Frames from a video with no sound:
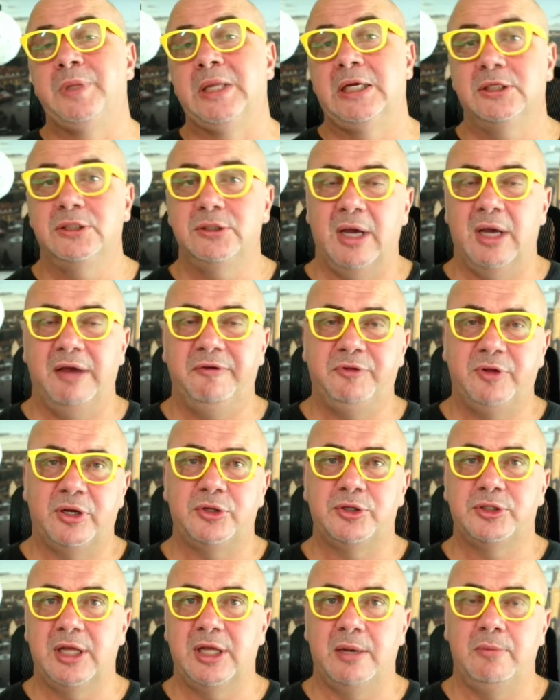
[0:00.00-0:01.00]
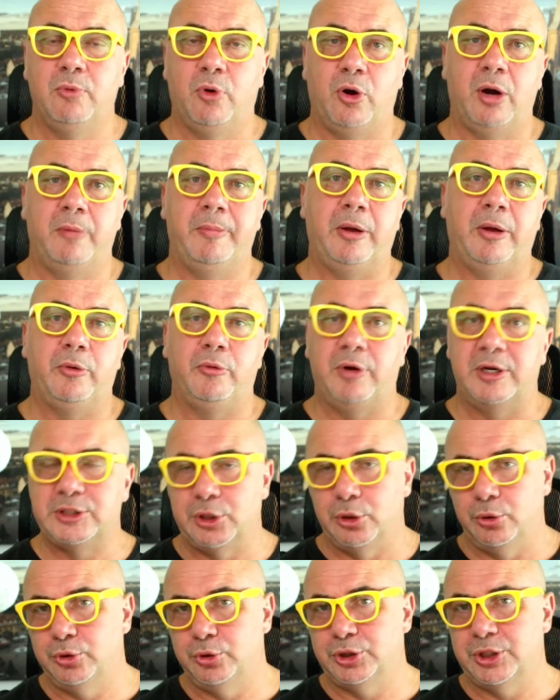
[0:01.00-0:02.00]
Because you have to understand more about
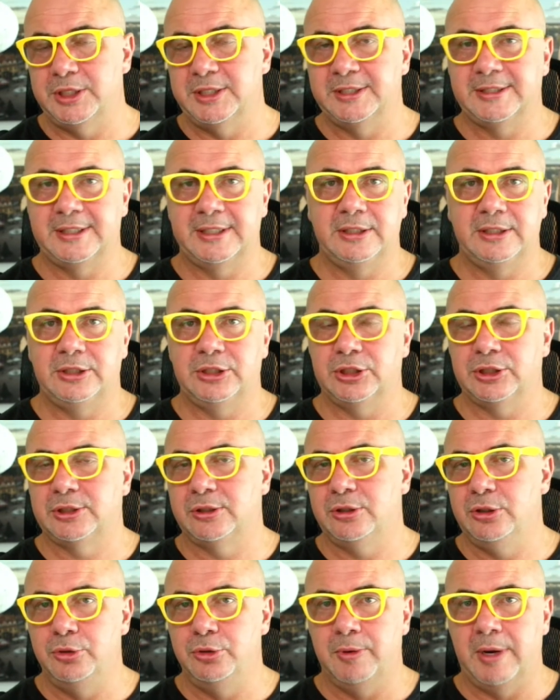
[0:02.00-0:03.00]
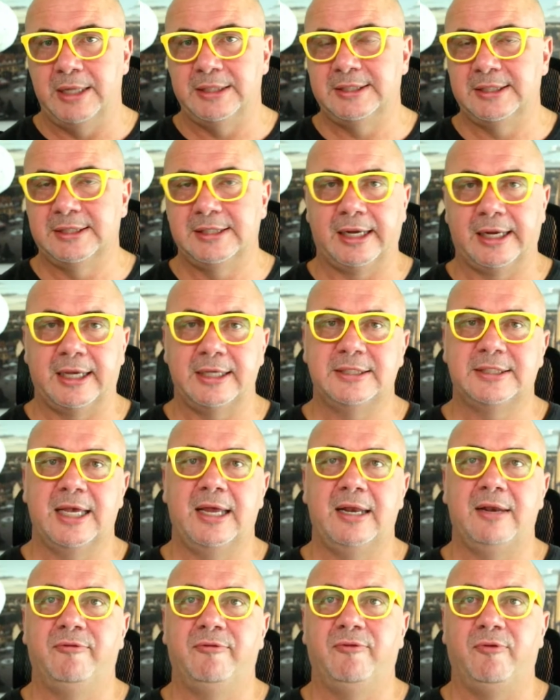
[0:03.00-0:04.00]
resolutions and just nuances, like I
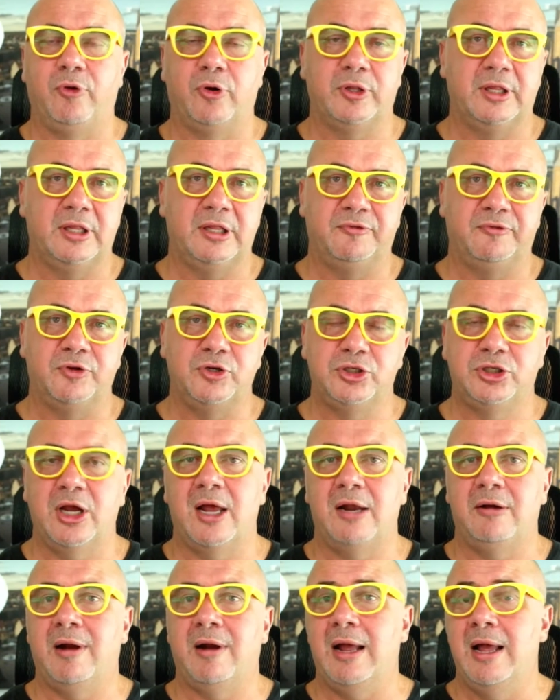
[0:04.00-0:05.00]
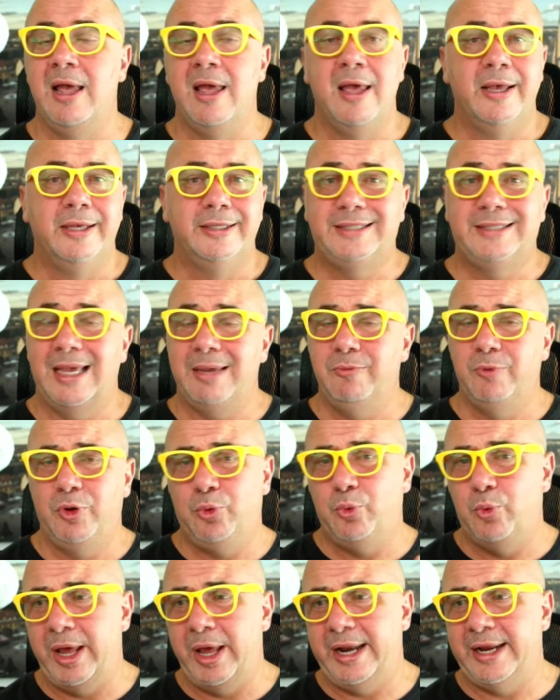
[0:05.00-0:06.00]
said, for the different genre. Same with
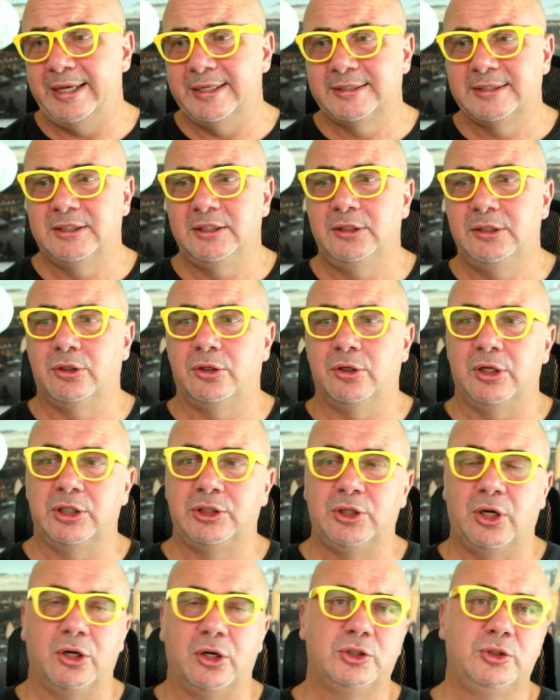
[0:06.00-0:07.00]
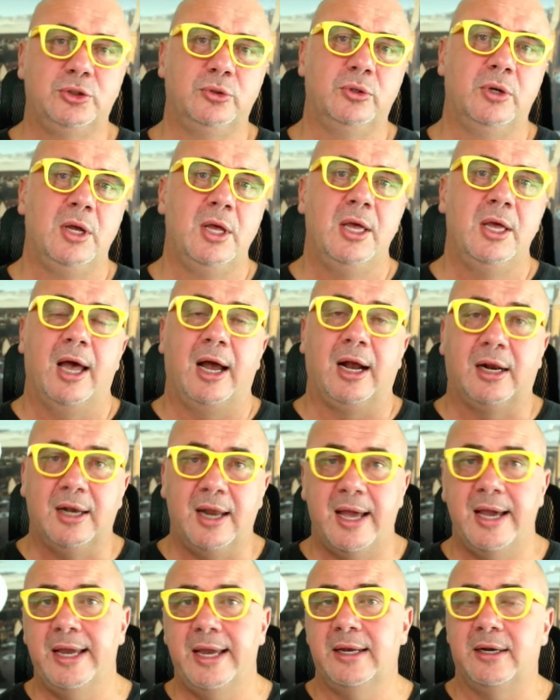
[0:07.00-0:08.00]
weddings. You're going to talk to a
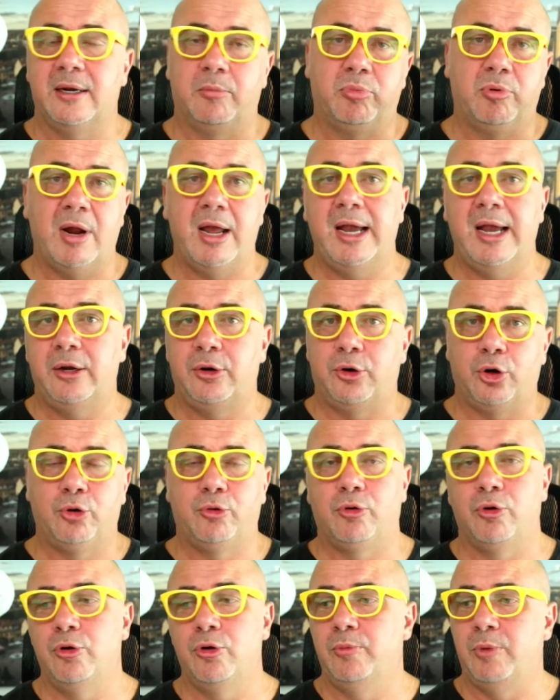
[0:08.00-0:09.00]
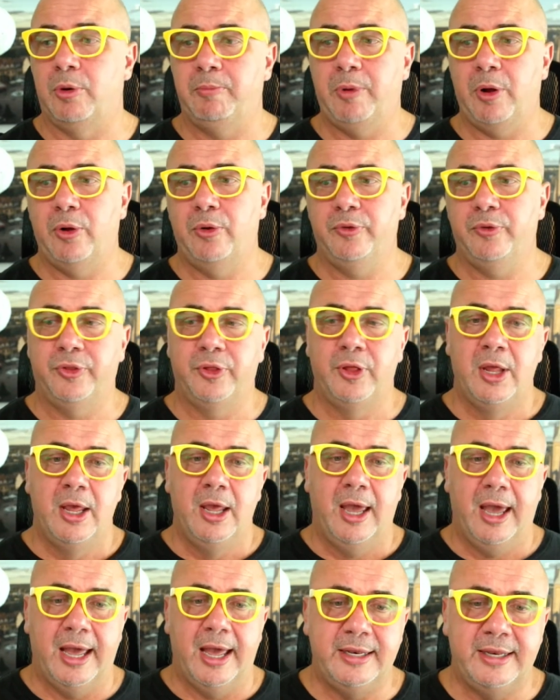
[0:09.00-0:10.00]
client, a bride or groom, or both,
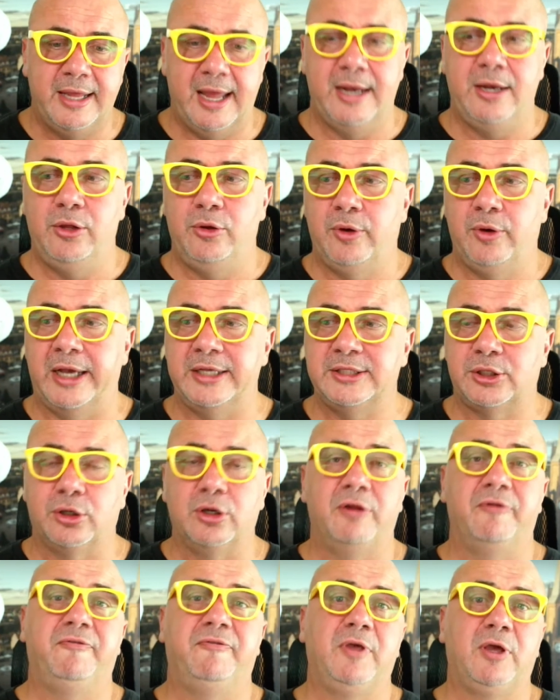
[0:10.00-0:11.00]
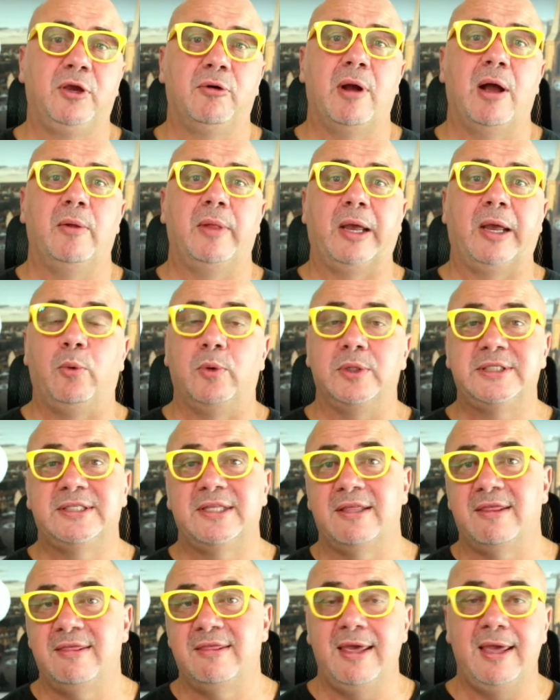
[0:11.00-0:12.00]
and then you guys are going to figure out like what's
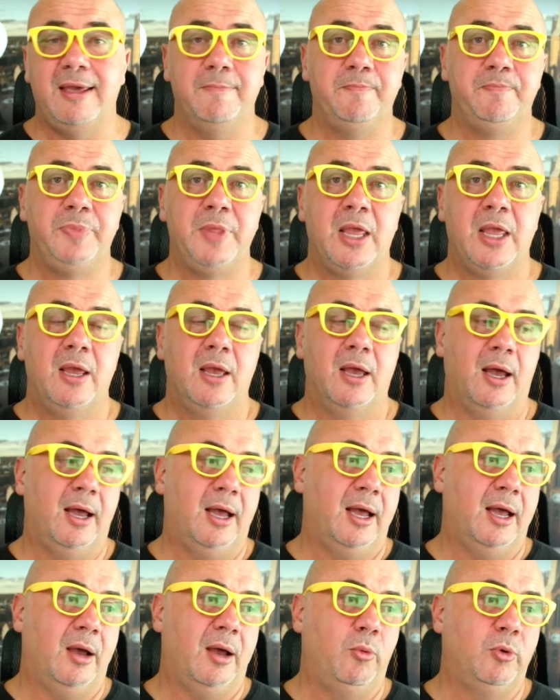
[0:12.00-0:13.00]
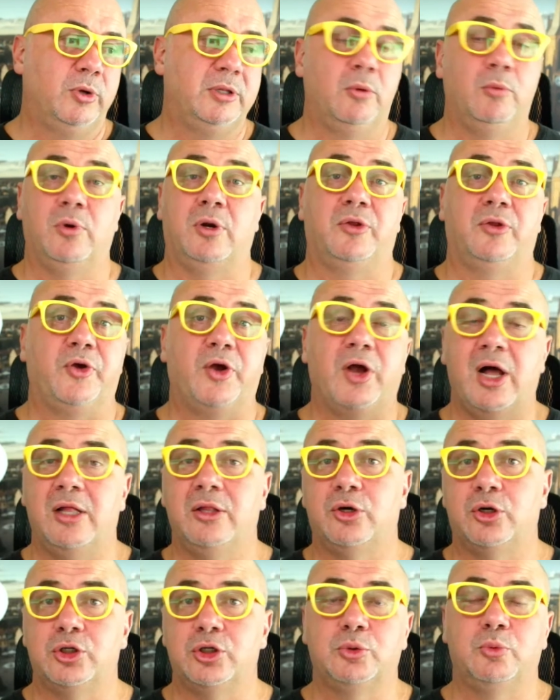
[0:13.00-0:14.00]
the theme, what are the
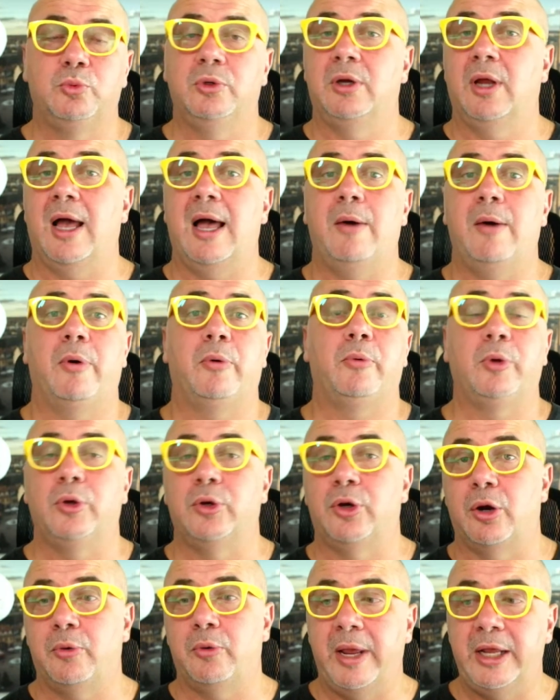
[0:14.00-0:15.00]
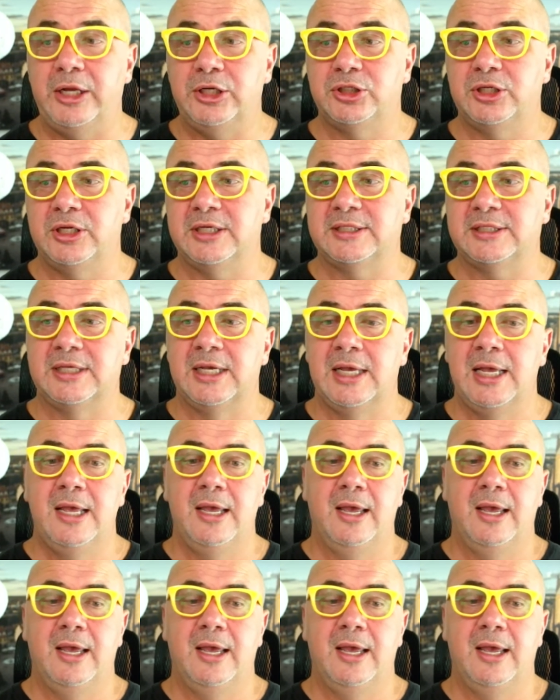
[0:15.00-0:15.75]
colors, how are we going to arrange this,